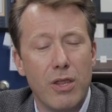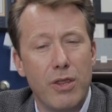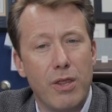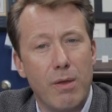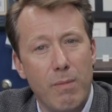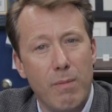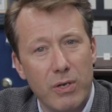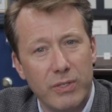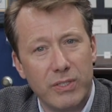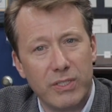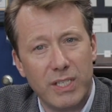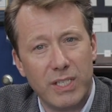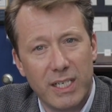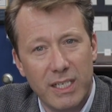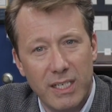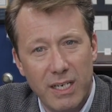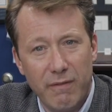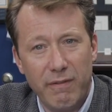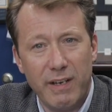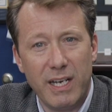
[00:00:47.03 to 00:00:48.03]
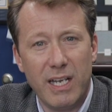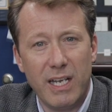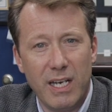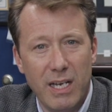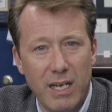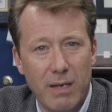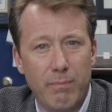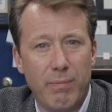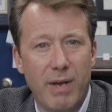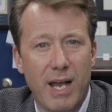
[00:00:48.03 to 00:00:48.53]
The most
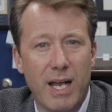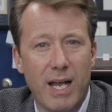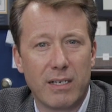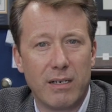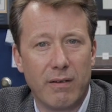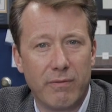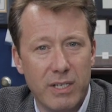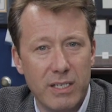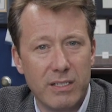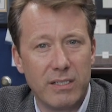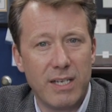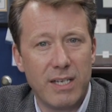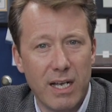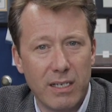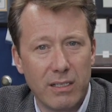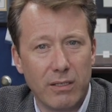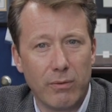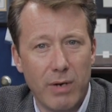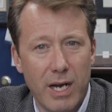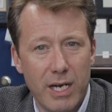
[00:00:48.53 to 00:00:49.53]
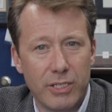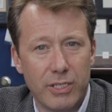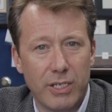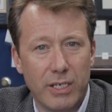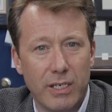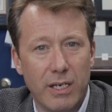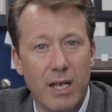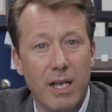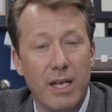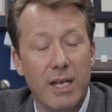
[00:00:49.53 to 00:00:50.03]
significant impact of this
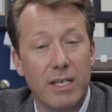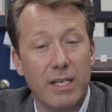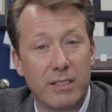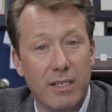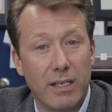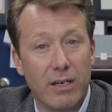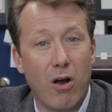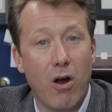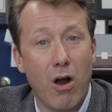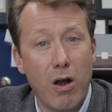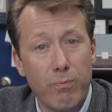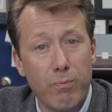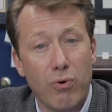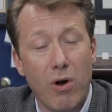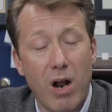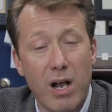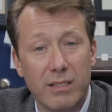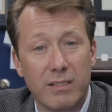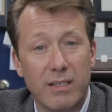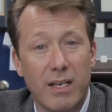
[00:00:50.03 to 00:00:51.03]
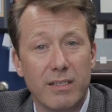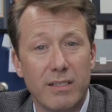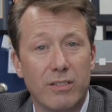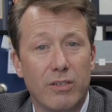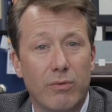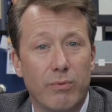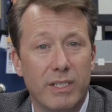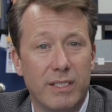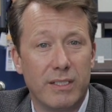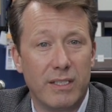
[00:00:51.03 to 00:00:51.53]
declaration is that our process
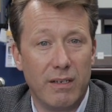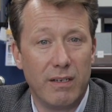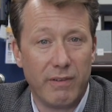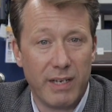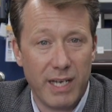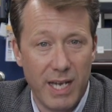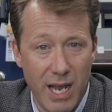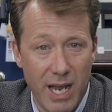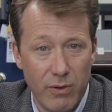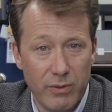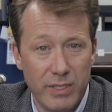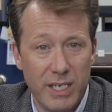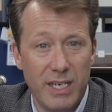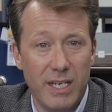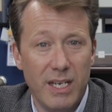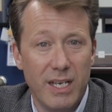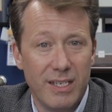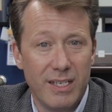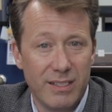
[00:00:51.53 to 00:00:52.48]
to receive county,